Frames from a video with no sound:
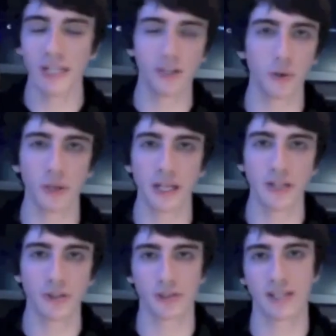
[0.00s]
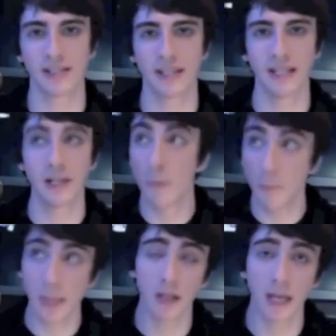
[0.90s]
cool and interesting, a
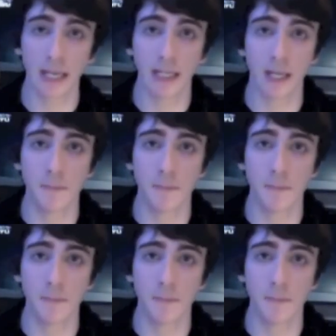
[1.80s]
bit like